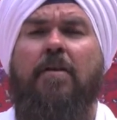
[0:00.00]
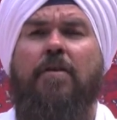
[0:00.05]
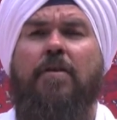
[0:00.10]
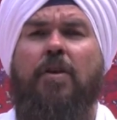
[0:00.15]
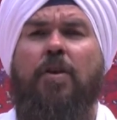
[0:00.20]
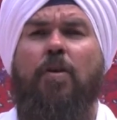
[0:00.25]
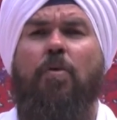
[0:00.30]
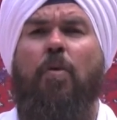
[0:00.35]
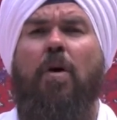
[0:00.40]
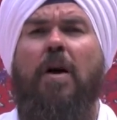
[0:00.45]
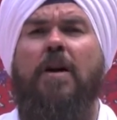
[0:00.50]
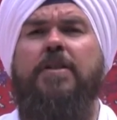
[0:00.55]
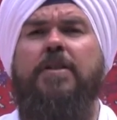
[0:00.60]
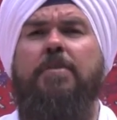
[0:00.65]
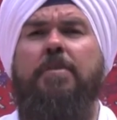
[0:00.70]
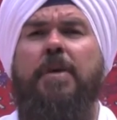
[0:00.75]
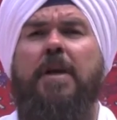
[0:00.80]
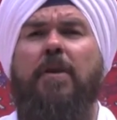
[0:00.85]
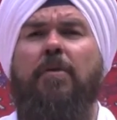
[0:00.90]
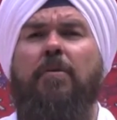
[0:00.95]
Do you want
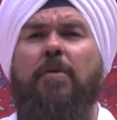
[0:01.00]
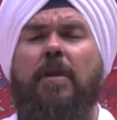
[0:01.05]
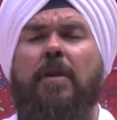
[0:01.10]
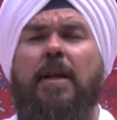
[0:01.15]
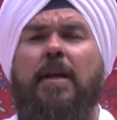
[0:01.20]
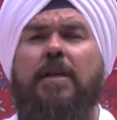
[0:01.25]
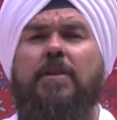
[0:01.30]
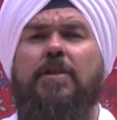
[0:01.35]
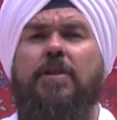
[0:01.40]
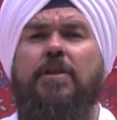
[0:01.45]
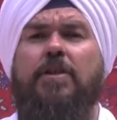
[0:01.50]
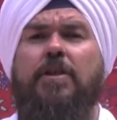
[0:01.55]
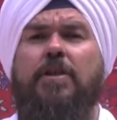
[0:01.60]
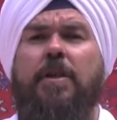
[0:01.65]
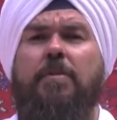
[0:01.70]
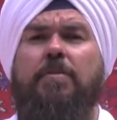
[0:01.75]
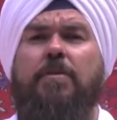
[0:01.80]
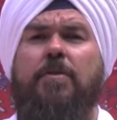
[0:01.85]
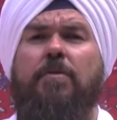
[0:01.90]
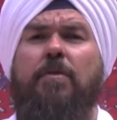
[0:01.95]
to be in a
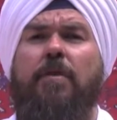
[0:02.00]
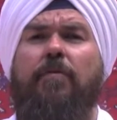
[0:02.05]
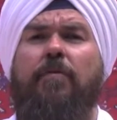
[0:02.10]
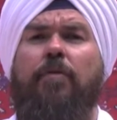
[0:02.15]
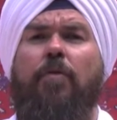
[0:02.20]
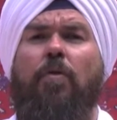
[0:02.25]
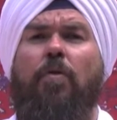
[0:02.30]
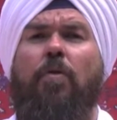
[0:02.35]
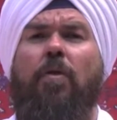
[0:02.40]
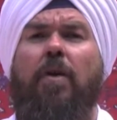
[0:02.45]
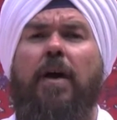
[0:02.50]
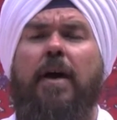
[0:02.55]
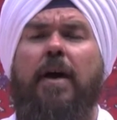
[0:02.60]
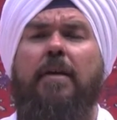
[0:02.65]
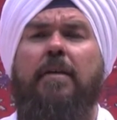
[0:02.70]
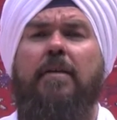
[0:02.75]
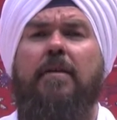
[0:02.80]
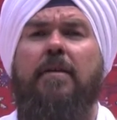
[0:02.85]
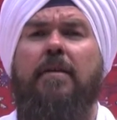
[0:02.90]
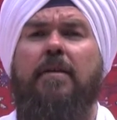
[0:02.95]
relationship to
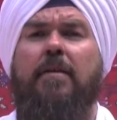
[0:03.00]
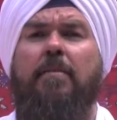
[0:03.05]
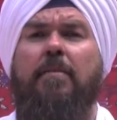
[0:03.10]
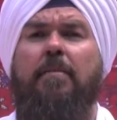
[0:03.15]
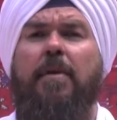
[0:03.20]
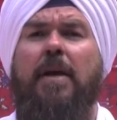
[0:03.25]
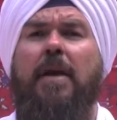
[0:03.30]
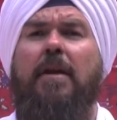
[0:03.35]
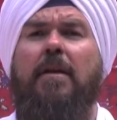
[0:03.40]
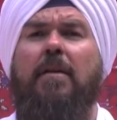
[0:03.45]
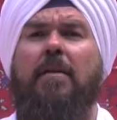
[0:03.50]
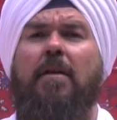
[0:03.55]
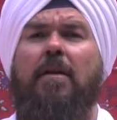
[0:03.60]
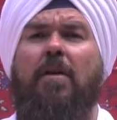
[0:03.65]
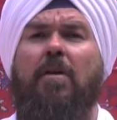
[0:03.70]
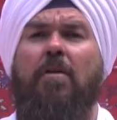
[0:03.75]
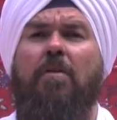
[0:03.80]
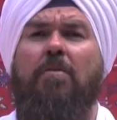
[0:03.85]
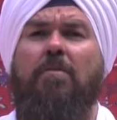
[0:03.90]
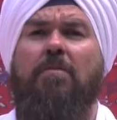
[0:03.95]
avoid being
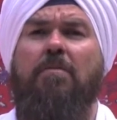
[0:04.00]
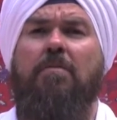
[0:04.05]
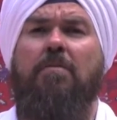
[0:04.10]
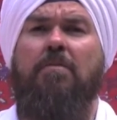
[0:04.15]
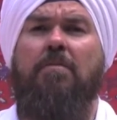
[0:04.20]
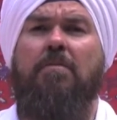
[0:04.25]
alone?